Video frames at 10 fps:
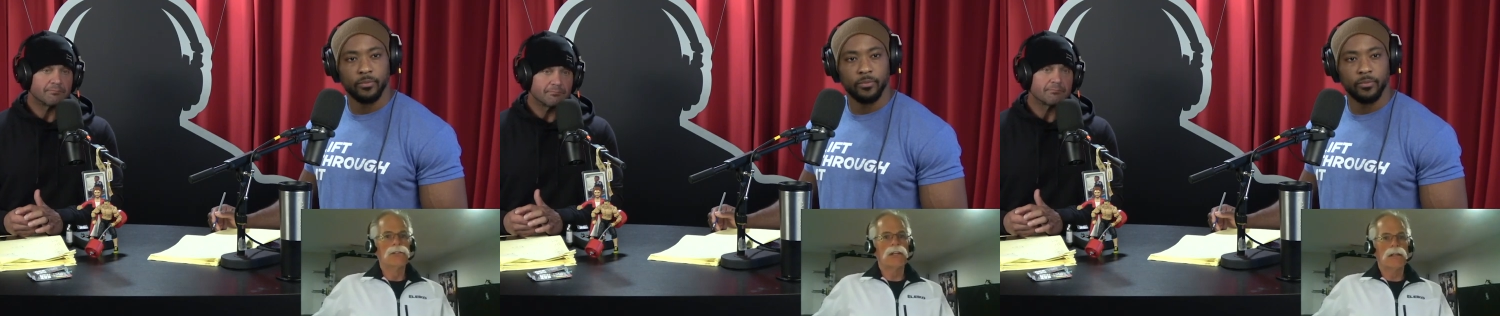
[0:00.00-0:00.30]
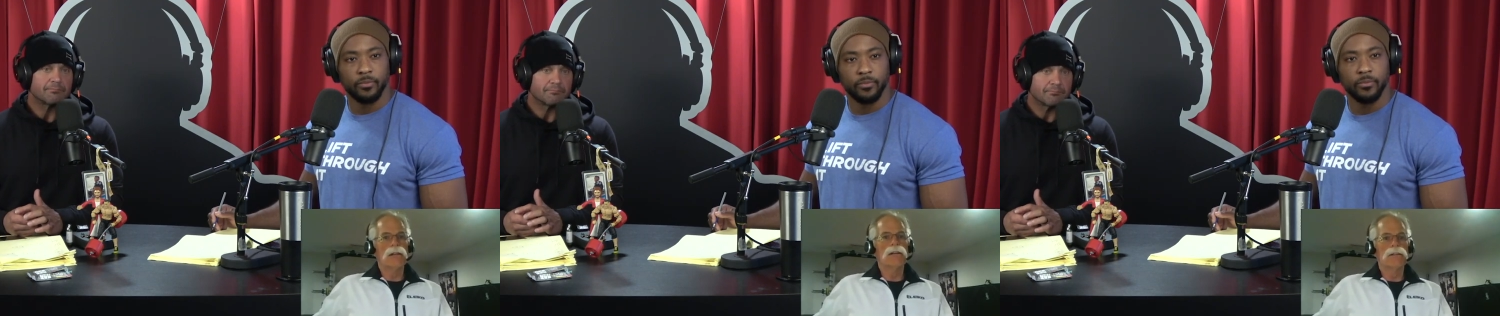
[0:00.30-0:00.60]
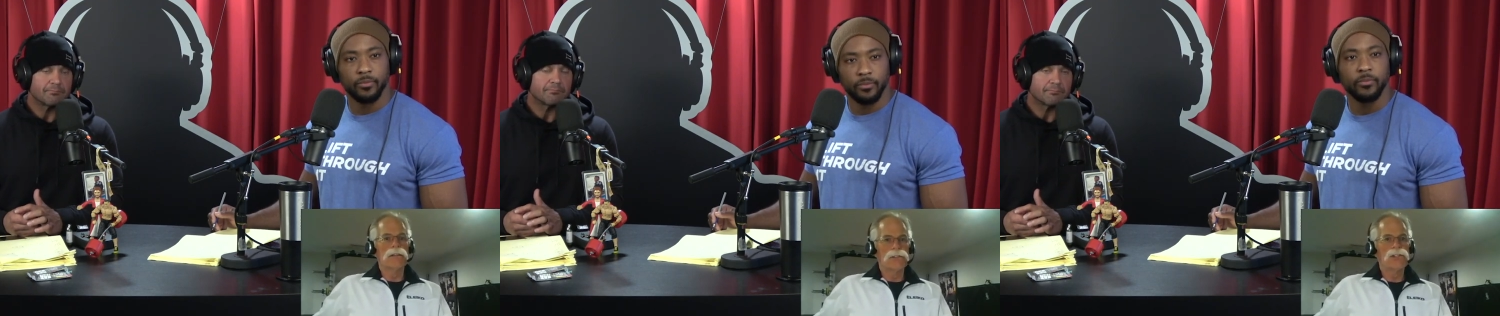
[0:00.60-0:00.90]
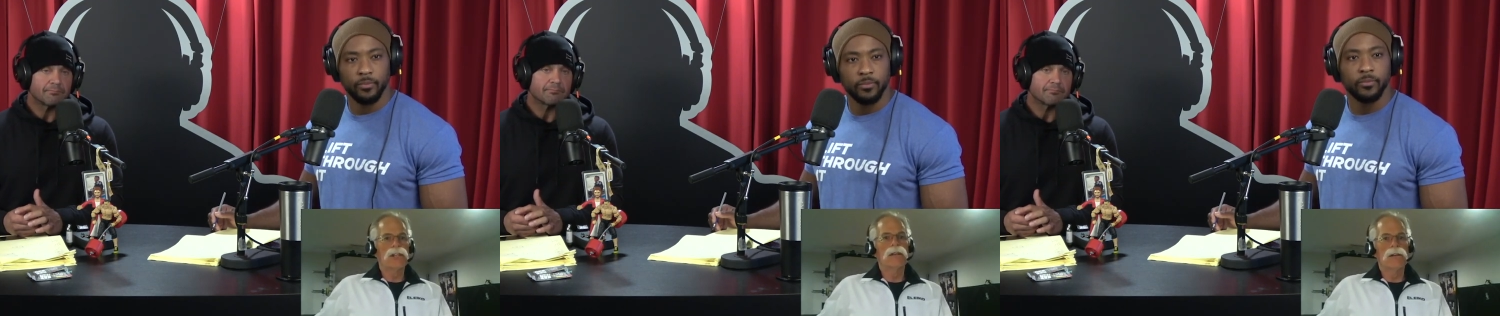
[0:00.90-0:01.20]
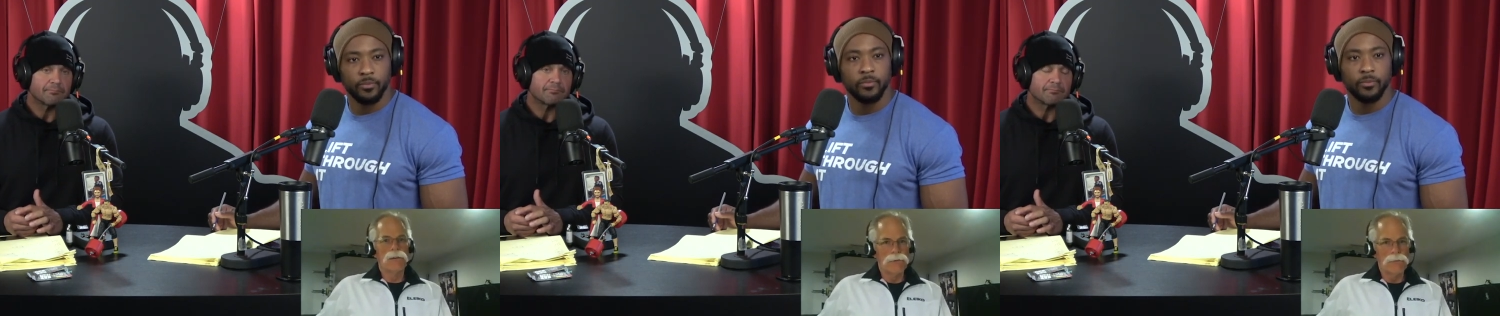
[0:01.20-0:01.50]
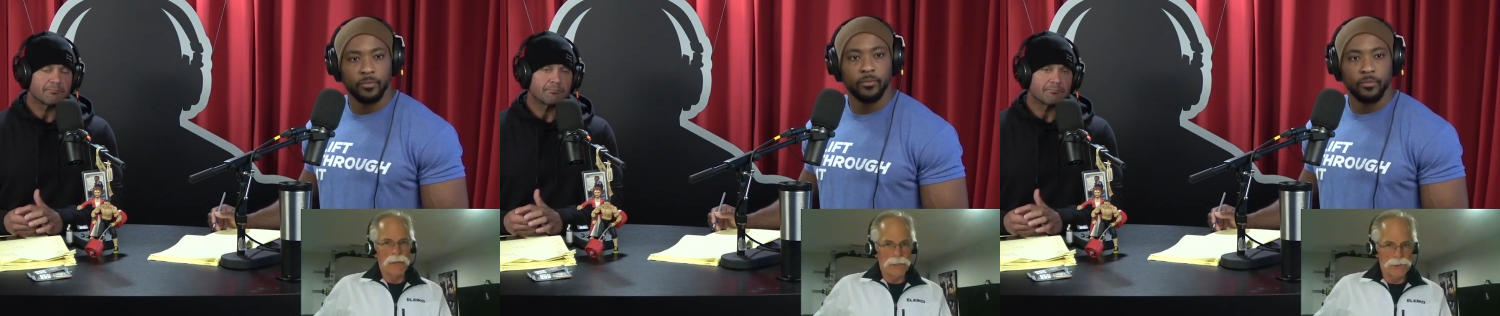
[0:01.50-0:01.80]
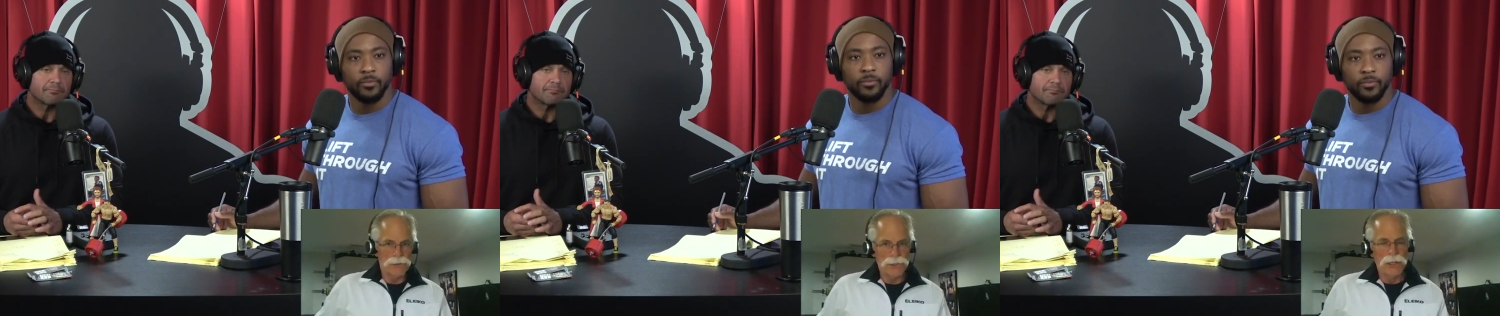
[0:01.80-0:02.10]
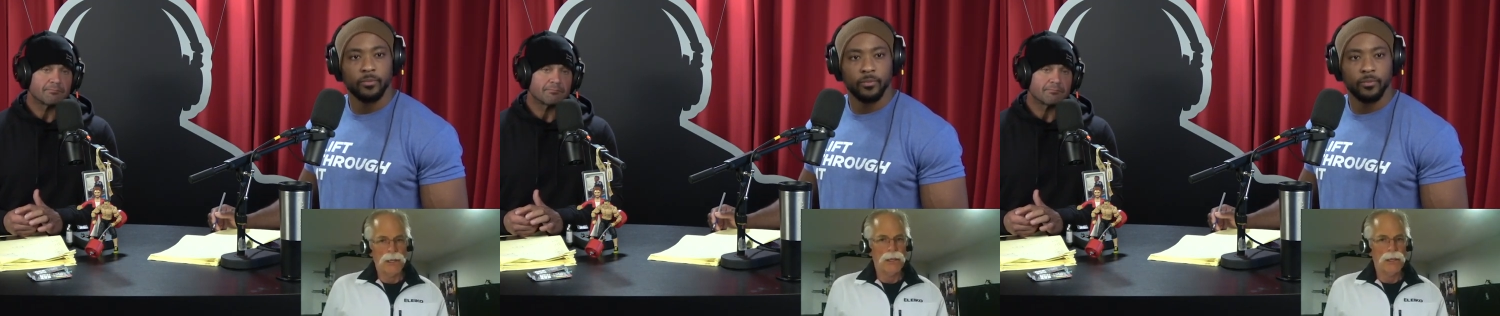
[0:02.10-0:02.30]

Speaker 1: stick onto the skin over muscles.